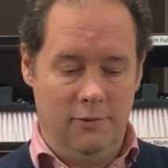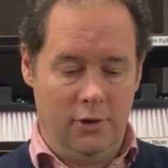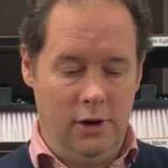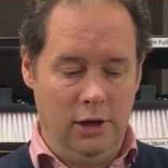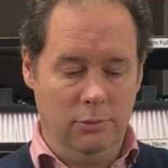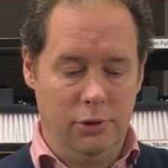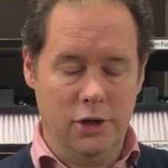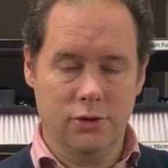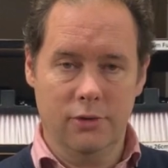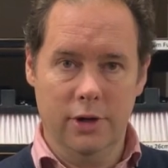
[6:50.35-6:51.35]
Very little
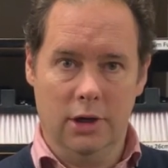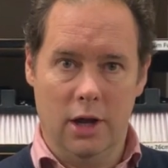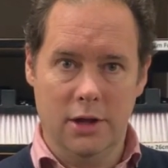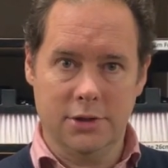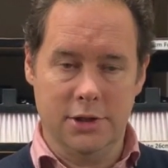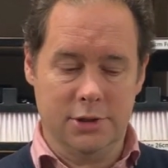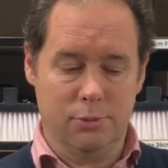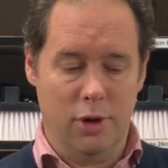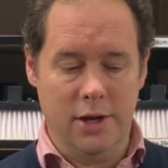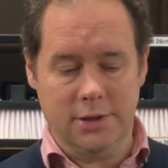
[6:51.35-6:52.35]
pressure on the glass, it
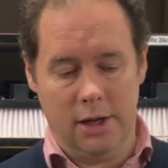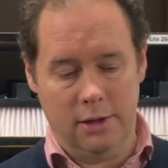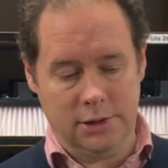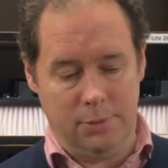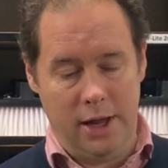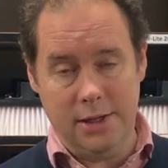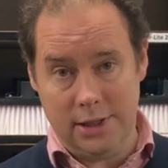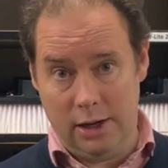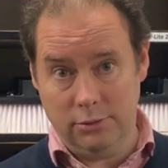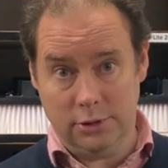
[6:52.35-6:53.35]
splays
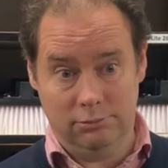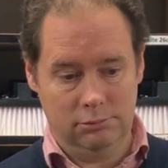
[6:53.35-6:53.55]
out,